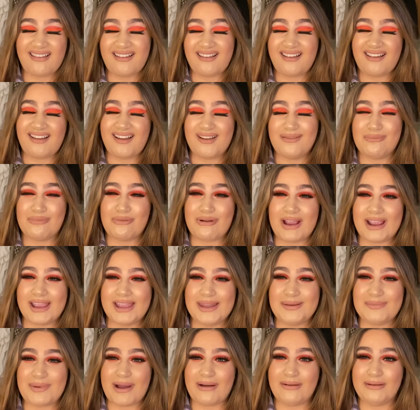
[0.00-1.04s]
bragging
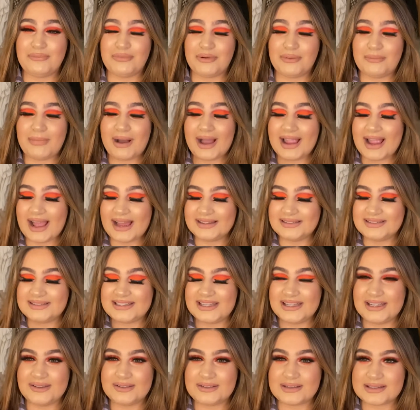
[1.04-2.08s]
about it, but my auntie
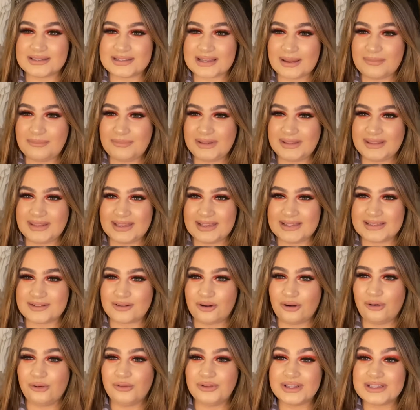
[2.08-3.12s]
used to send me these
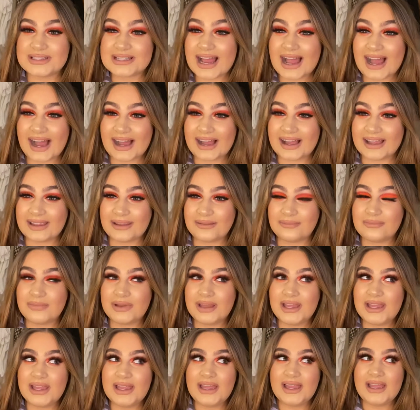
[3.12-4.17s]
all the time.
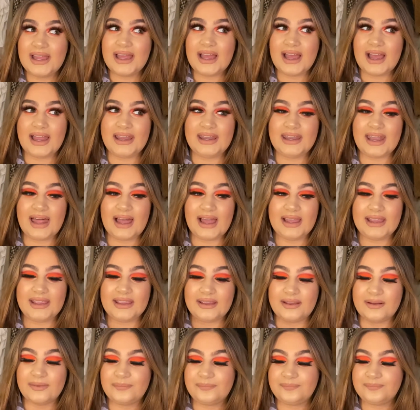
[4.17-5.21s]
And
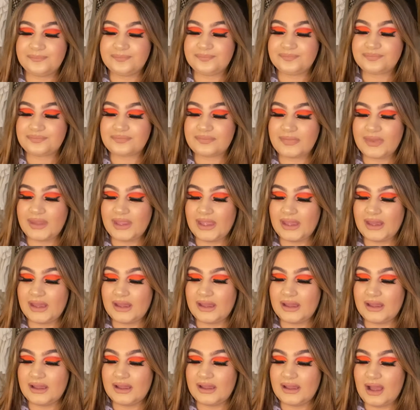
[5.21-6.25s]
like,
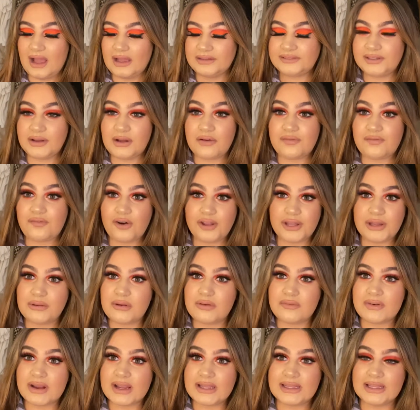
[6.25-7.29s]
I don't know, I thought they
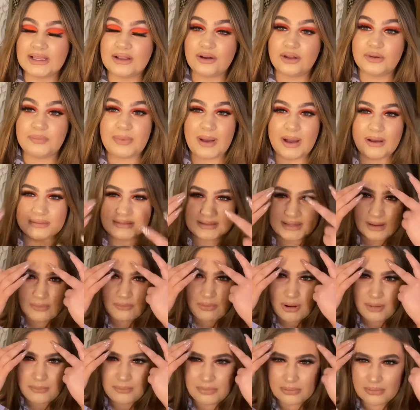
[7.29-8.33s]
were really good, but I was like,
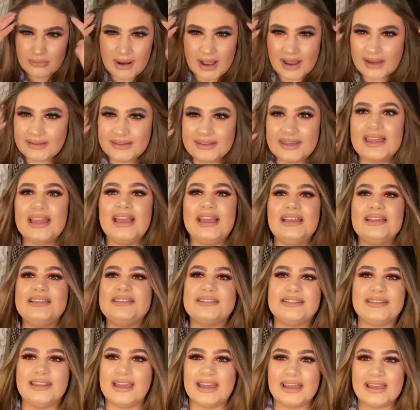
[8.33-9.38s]
what brand
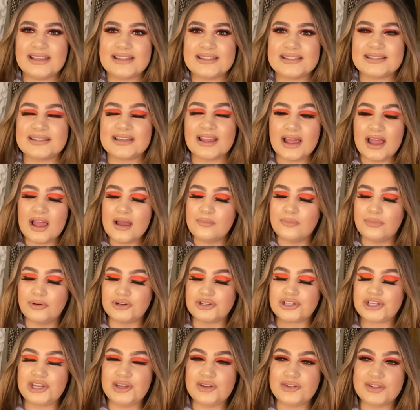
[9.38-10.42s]
is this? But
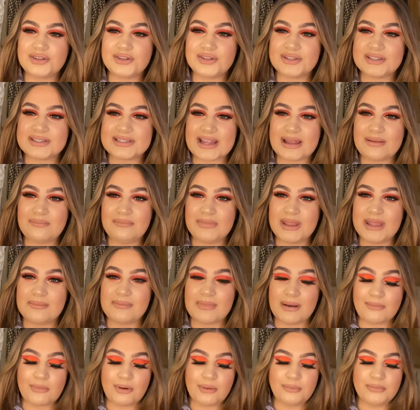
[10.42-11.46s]
she used to just send me and
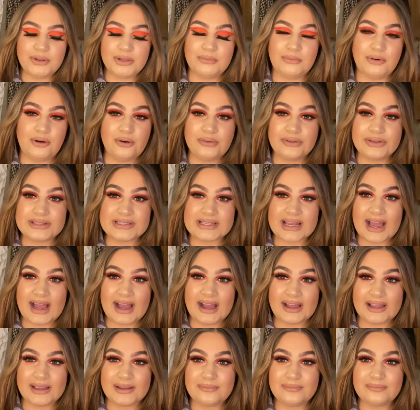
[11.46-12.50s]
my mum them all the
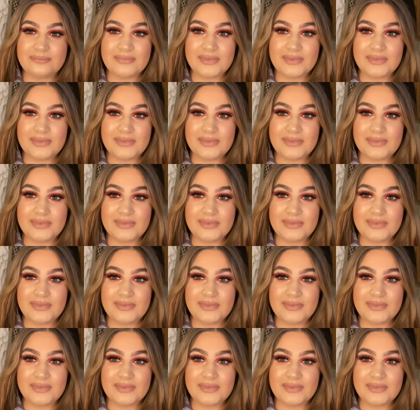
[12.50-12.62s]
time.